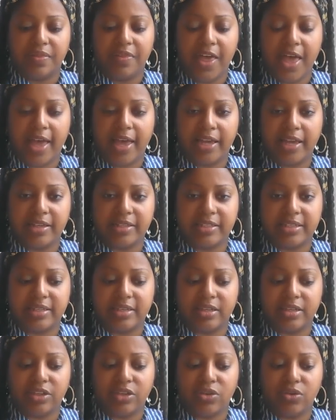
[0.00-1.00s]
that
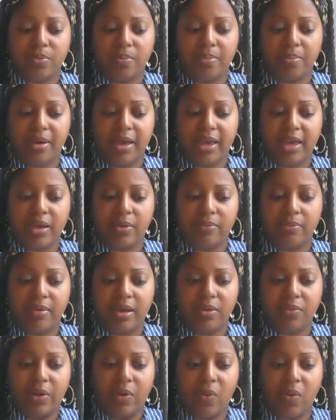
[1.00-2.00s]
you may it
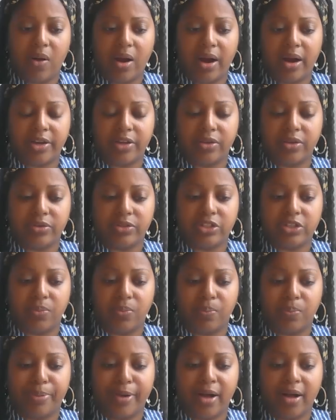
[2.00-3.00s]
may require you to
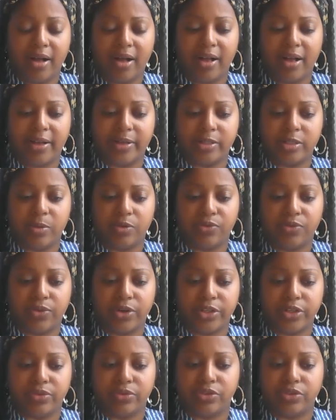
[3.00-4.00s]
pause
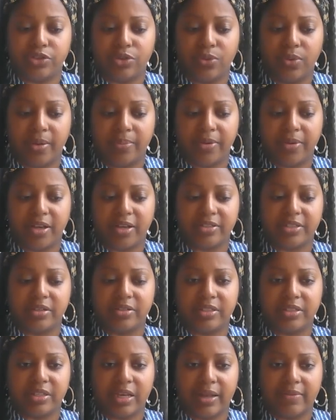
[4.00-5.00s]
before you do it because
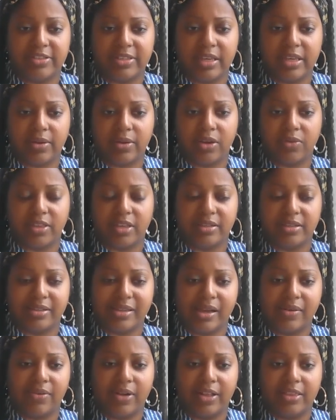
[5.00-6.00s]
there's I'm seeing here with the
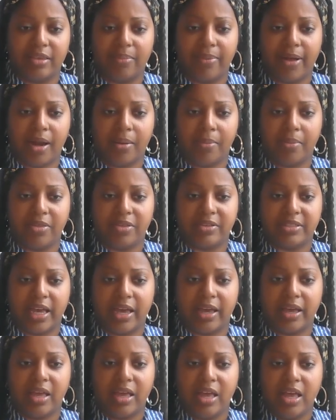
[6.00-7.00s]
devil at the bottom of the
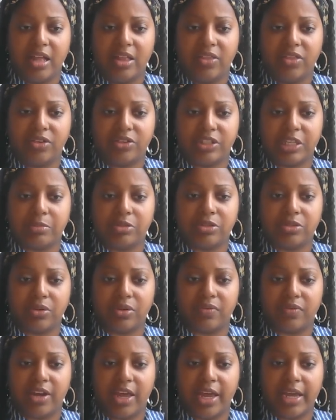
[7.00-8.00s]
deck. There's some sort
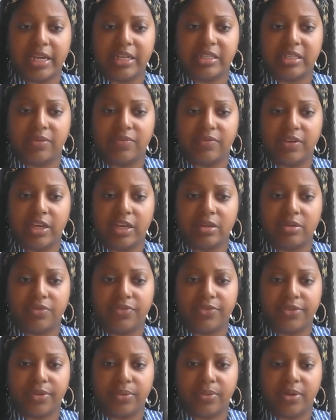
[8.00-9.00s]
of negative
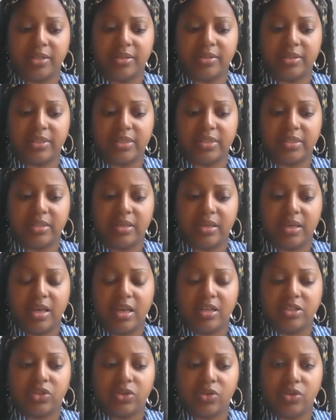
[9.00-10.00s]
influence,
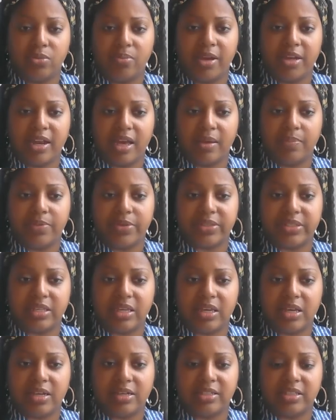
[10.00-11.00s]
so you may not be
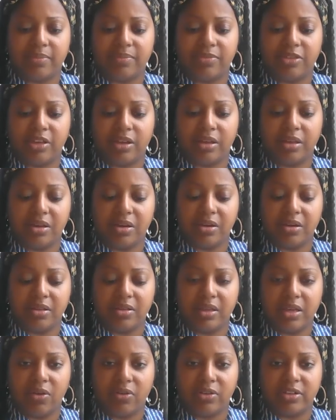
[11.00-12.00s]
seeing something
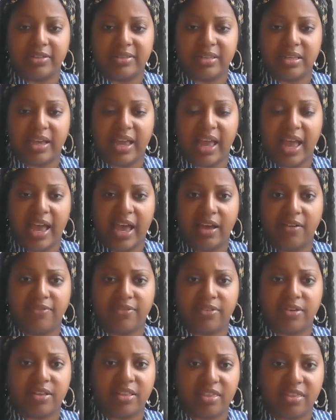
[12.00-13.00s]
clearly or seeing
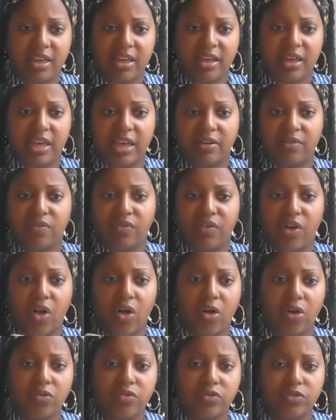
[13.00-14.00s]
everything
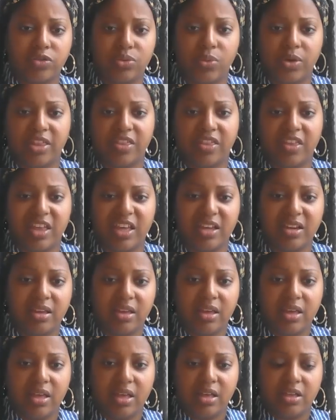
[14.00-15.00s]
involved with it.